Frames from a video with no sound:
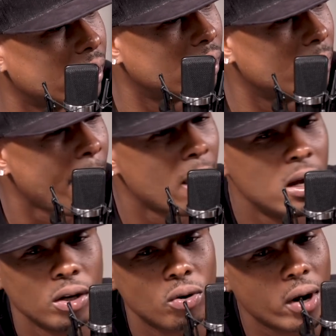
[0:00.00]
him,
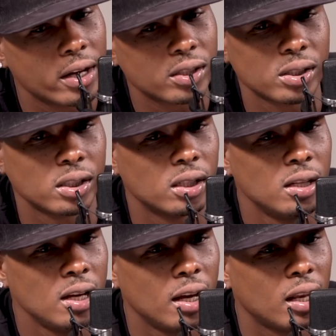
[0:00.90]
questioning,
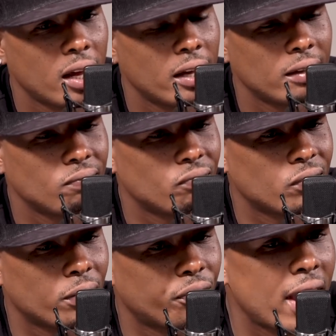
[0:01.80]
and like,
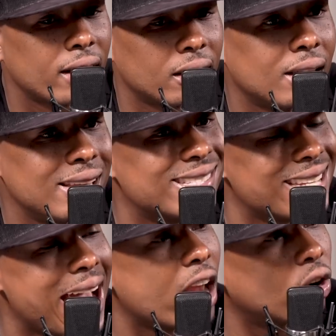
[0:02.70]
the fact that he's
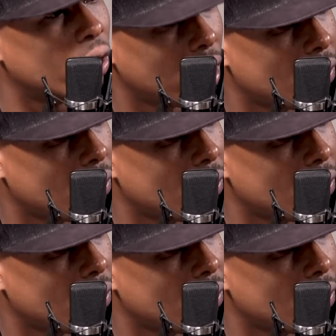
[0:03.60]
not on